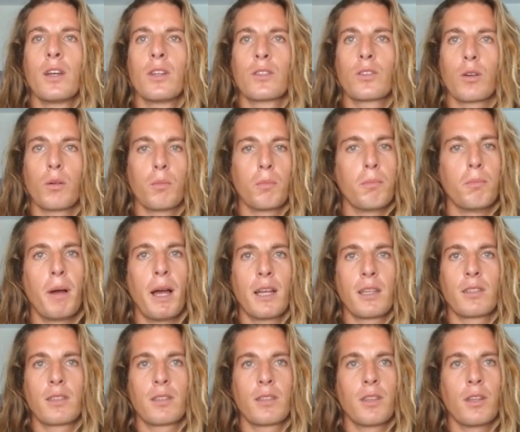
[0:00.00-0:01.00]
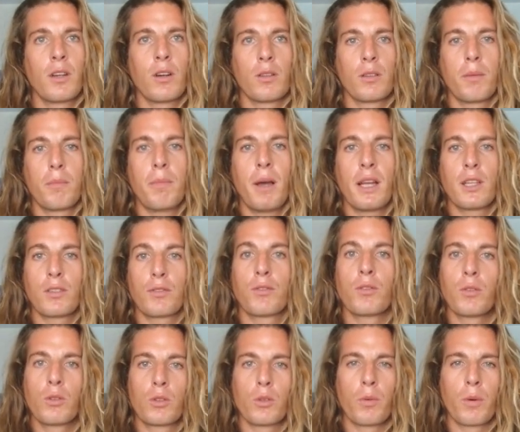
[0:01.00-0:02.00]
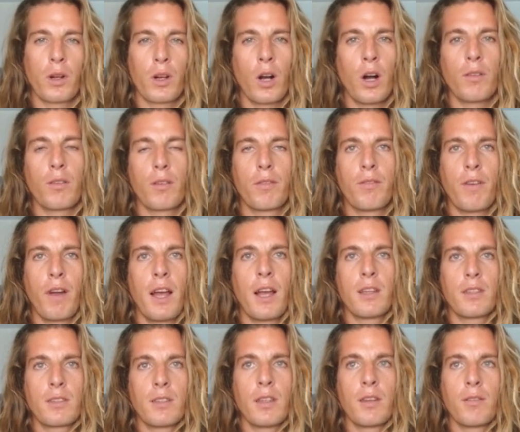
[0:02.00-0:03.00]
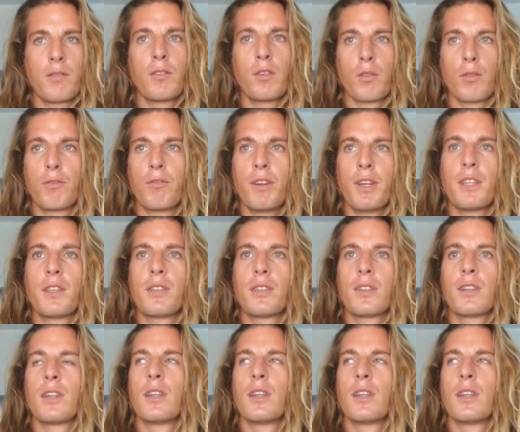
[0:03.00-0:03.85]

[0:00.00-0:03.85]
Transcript: so best, you know, the best food to recover fast and feel fit.